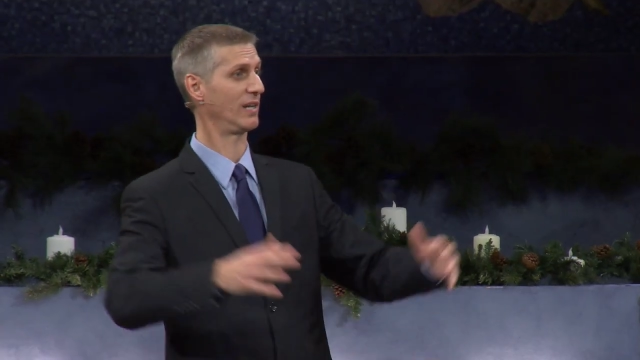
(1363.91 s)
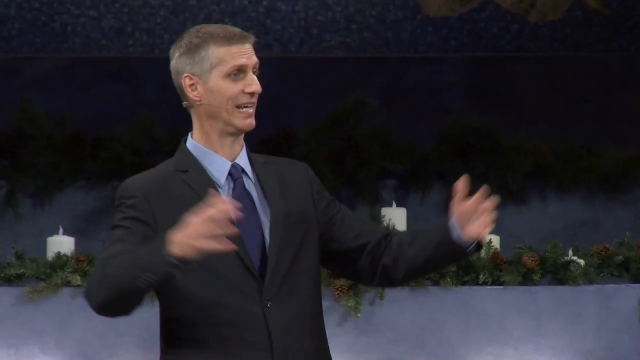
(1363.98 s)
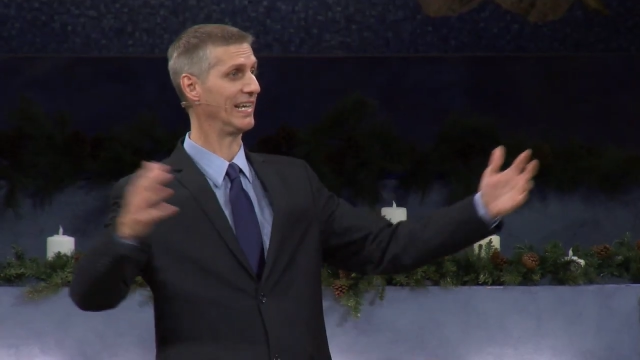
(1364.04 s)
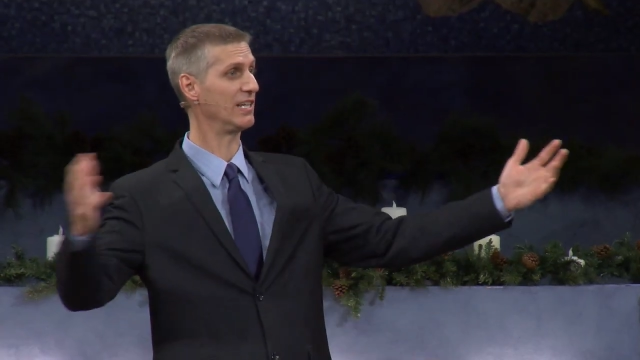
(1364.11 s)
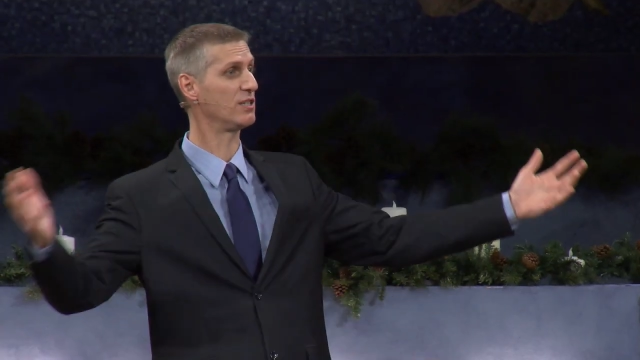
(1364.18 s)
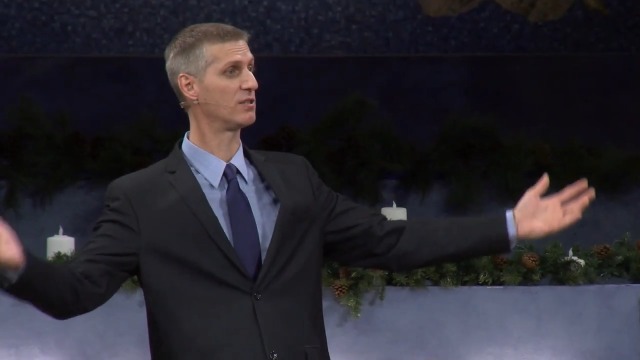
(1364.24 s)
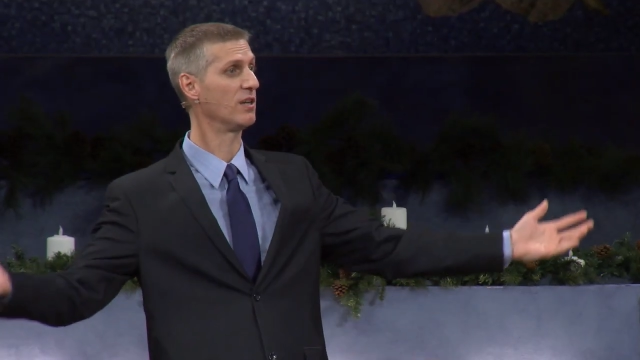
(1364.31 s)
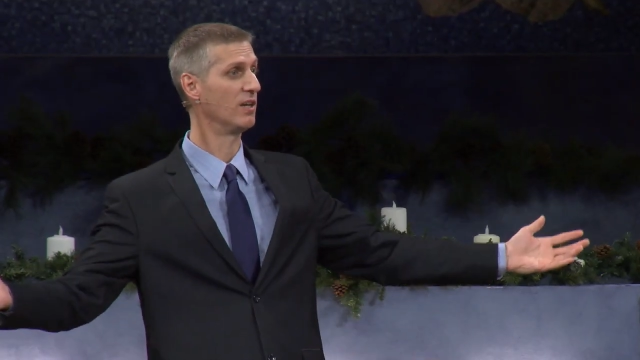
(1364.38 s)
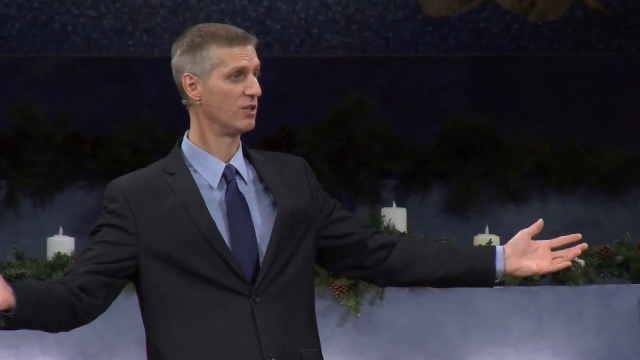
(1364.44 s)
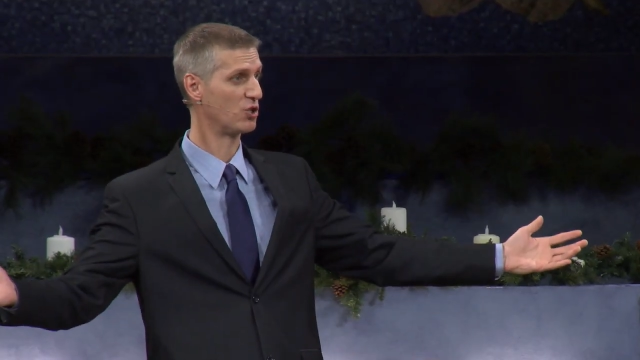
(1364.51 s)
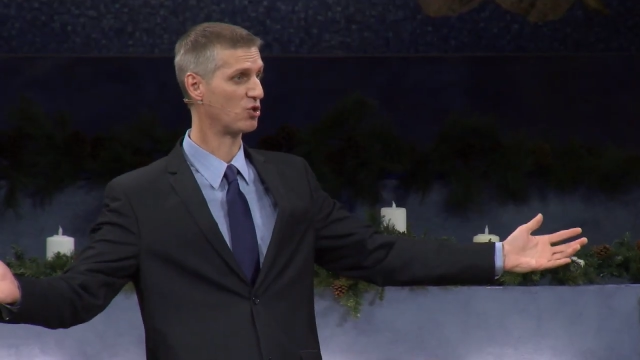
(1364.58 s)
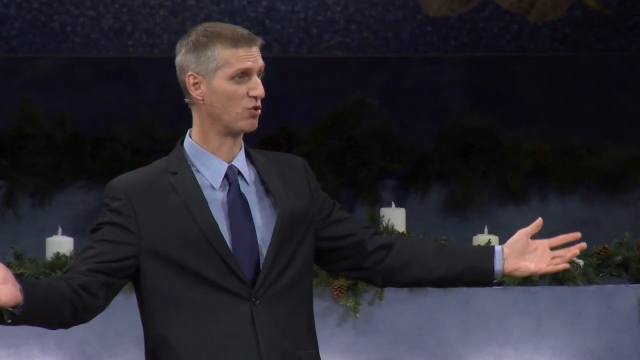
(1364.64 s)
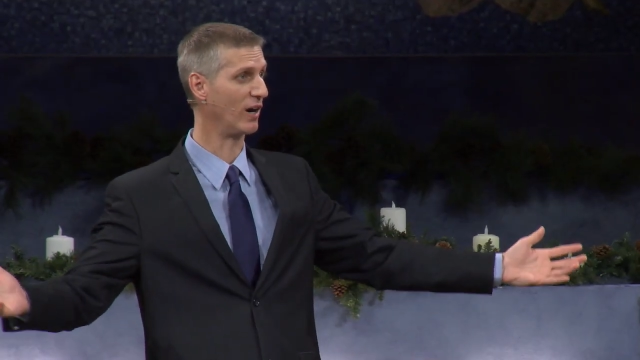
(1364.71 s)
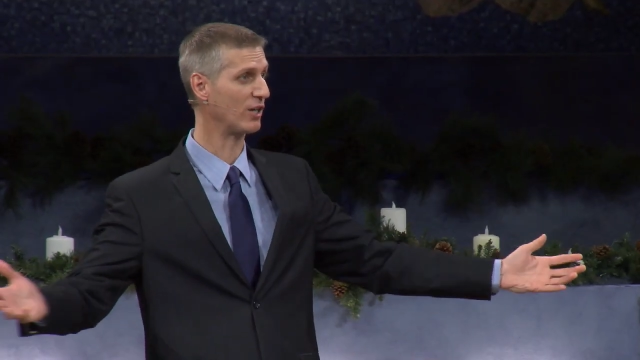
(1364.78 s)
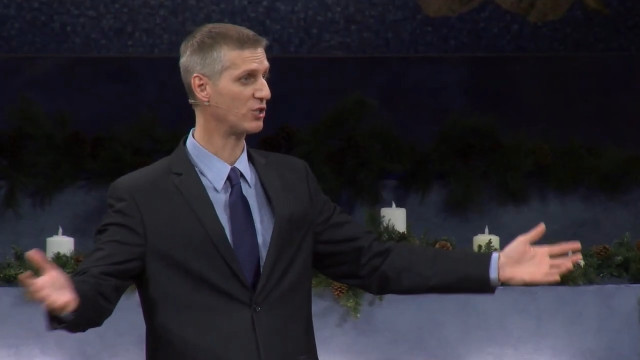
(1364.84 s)
His
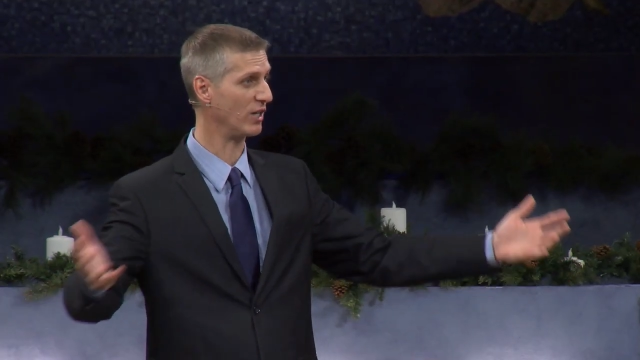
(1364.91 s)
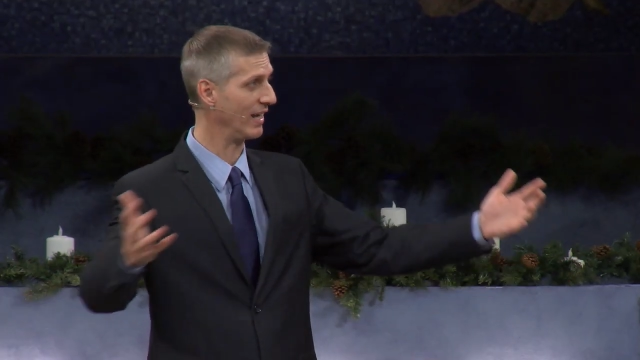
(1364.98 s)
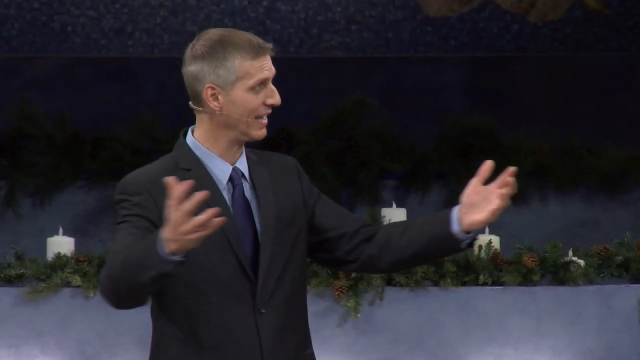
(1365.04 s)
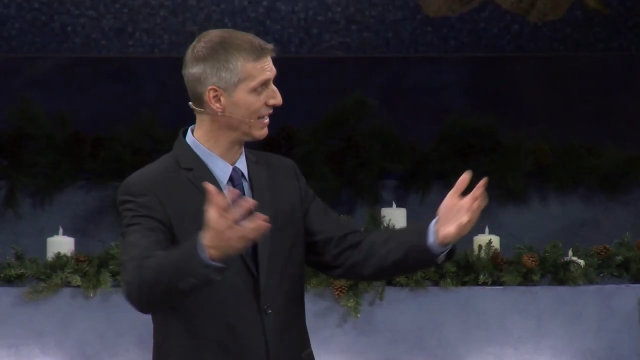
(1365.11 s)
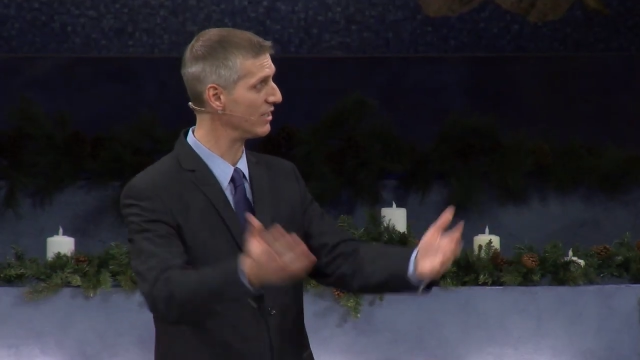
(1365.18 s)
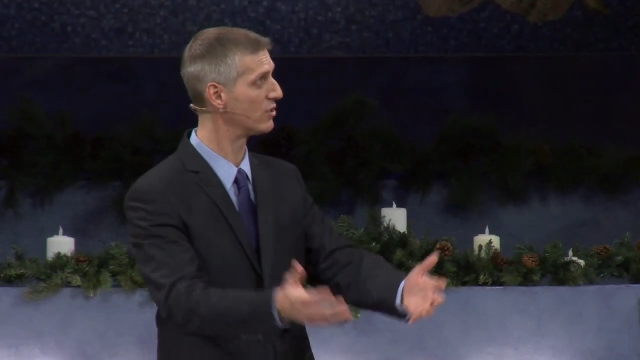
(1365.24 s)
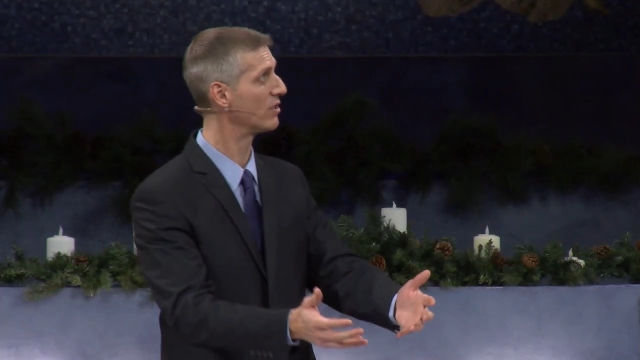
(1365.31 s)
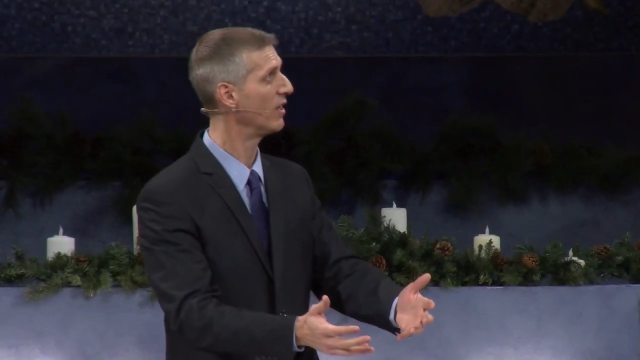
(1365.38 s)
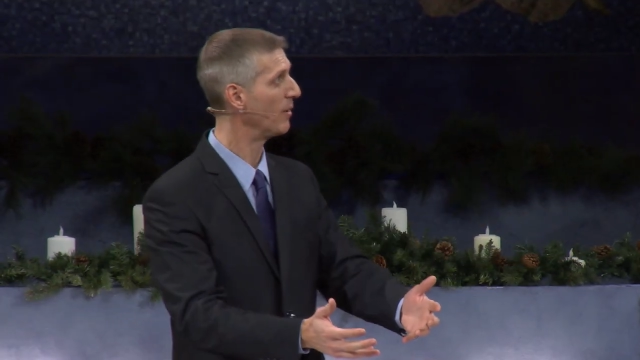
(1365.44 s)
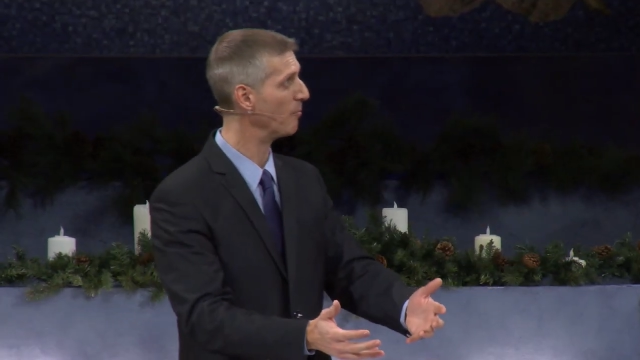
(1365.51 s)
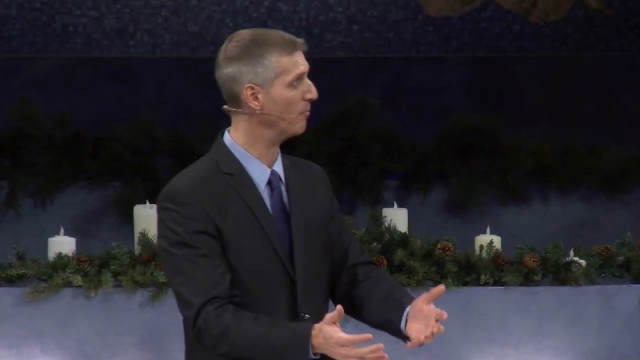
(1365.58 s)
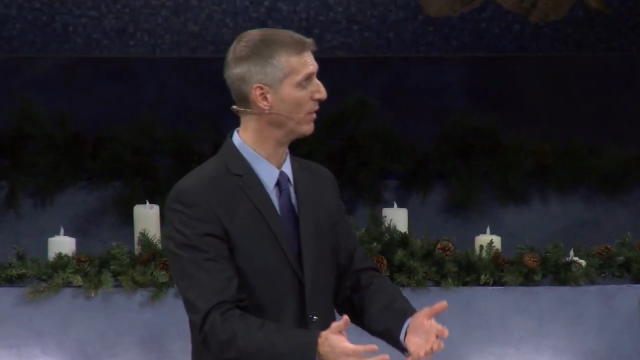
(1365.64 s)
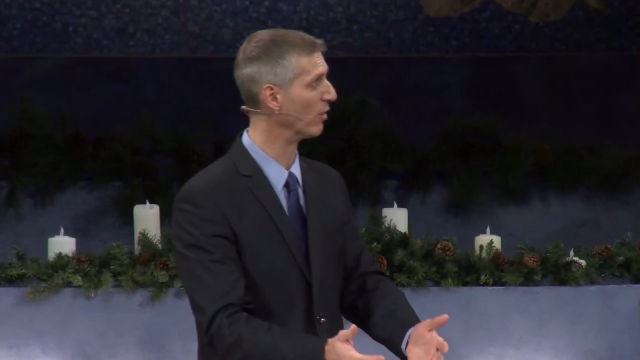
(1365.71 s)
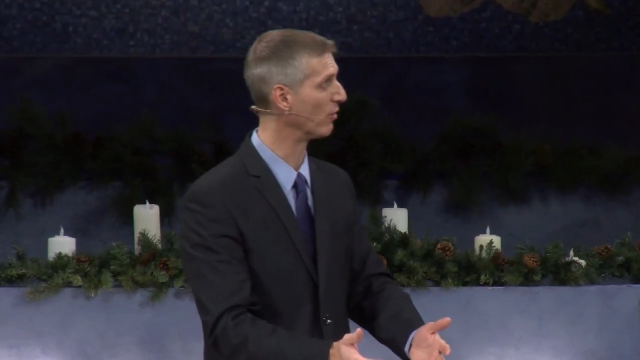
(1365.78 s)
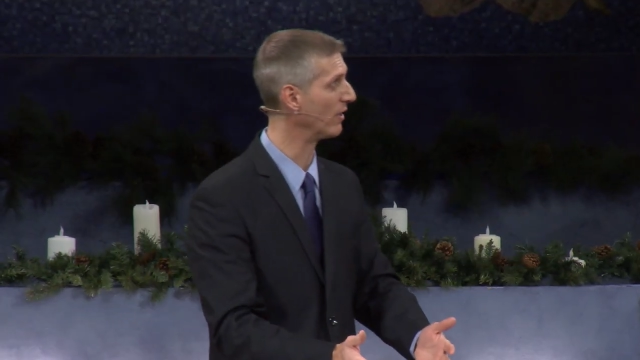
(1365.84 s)
structure, His
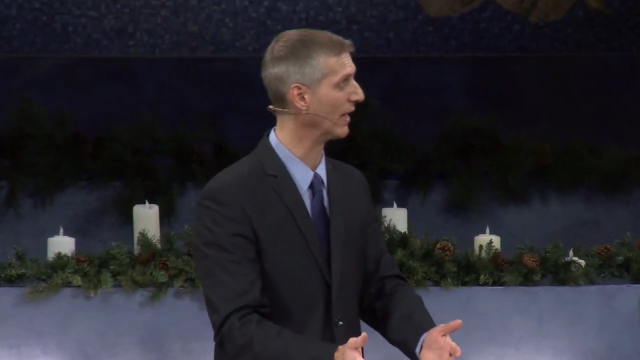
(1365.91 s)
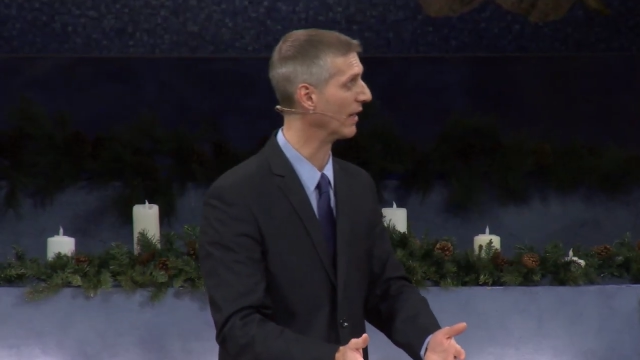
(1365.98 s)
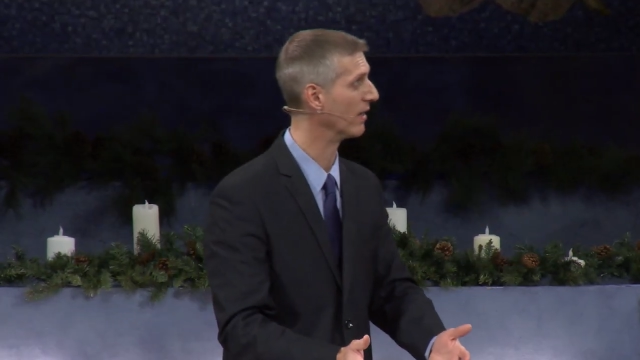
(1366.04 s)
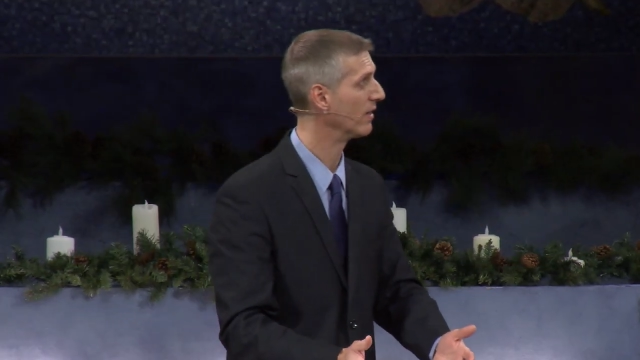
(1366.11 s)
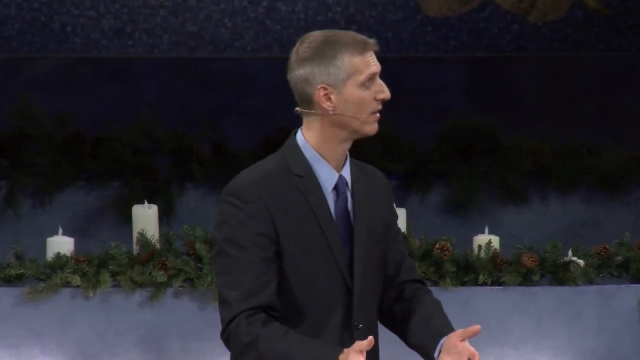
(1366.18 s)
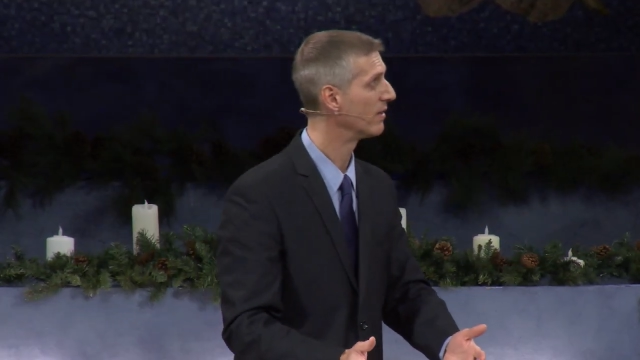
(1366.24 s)
building,